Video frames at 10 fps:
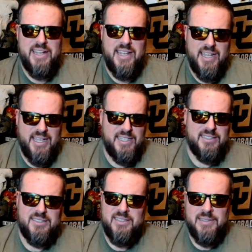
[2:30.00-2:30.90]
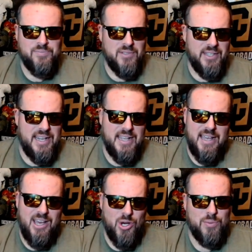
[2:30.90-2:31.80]
kids that he
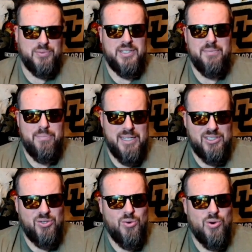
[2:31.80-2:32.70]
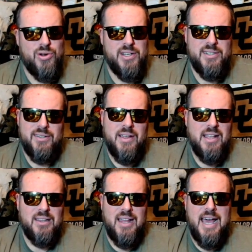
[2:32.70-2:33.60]
helped and mentored and
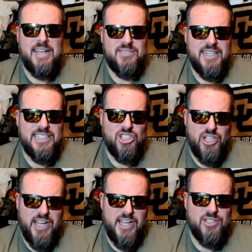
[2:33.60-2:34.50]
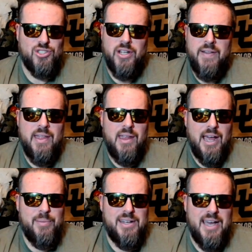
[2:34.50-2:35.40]
lives that he changed.
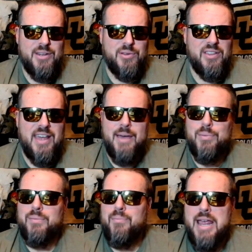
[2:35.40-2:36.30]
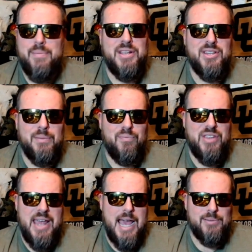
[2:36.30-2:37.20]
I mean, not only that, but maybe
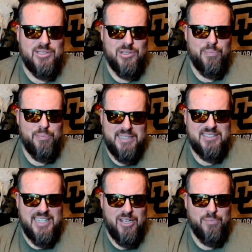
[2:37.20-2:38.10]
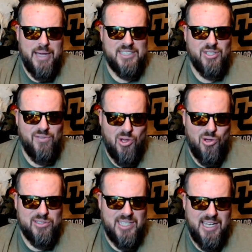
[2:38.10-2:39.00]
the absolute best sound bites of
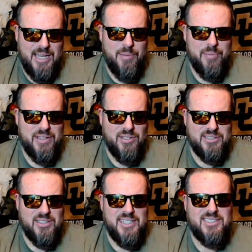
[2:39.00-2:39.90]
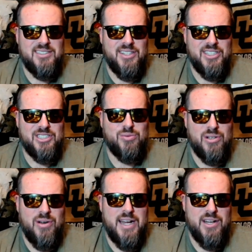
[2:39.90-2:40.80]
all time. I mean, listen to this one
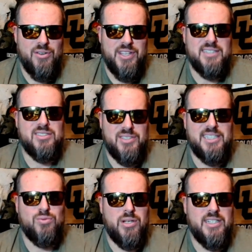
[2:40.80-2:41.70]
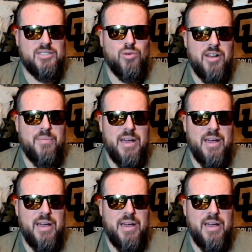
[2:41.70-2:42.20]
right here. This one is one of